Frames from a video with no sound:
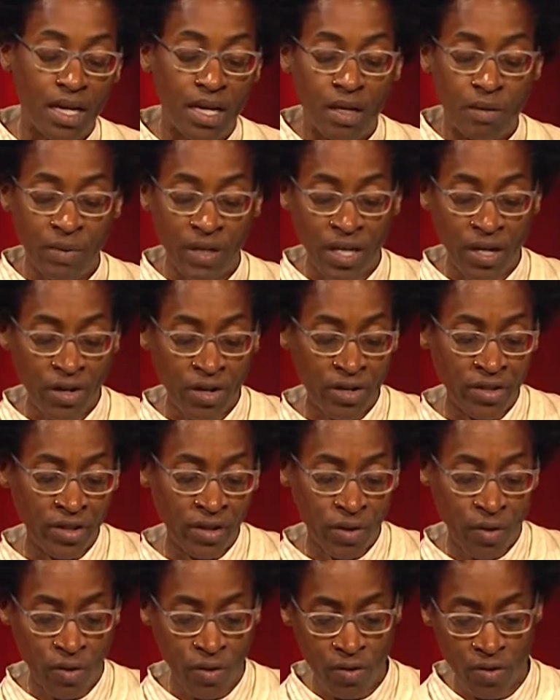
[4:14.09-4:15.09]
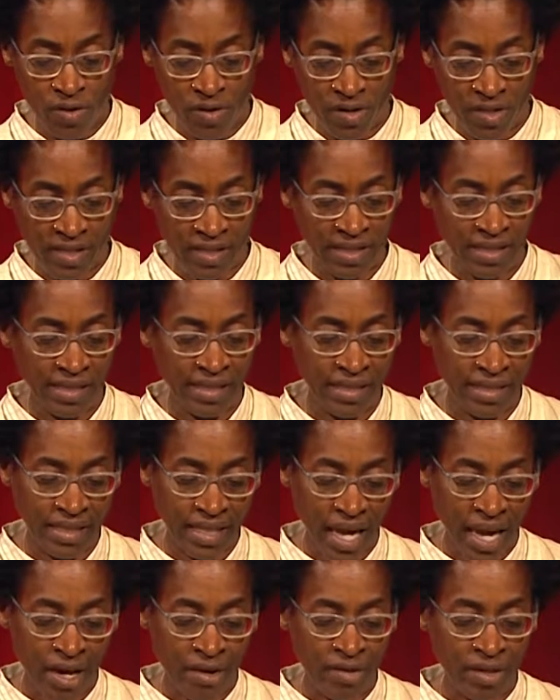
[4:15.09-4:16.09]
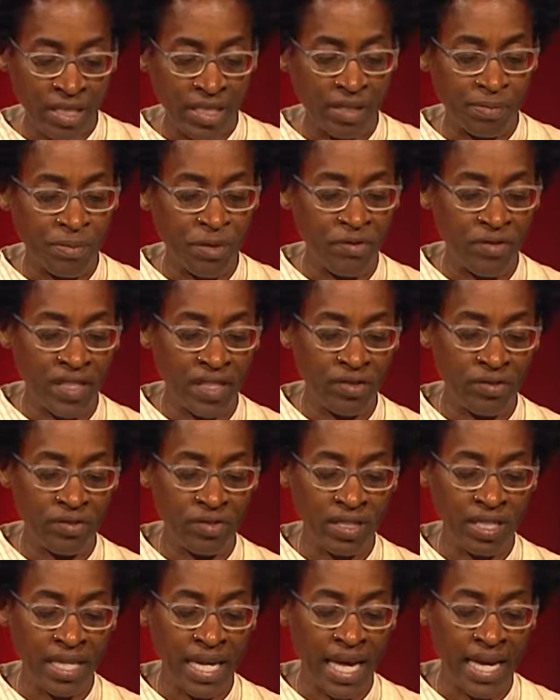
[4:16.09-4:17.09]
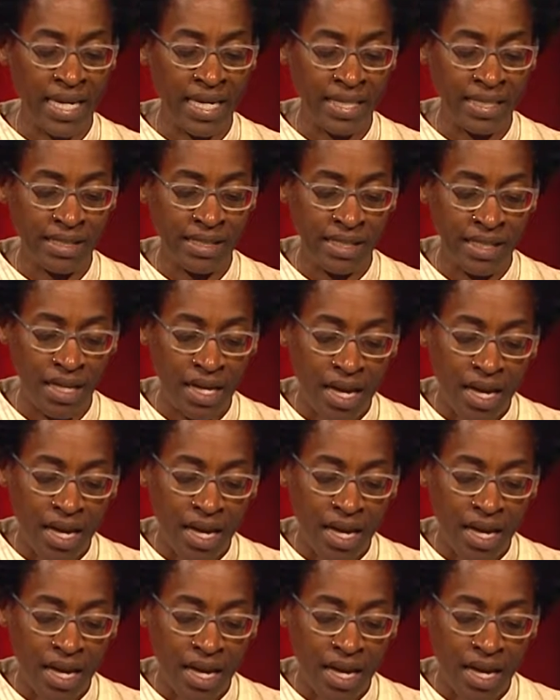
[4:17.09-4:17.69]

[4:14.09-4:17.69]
We heard the horns and sirens moving through the night,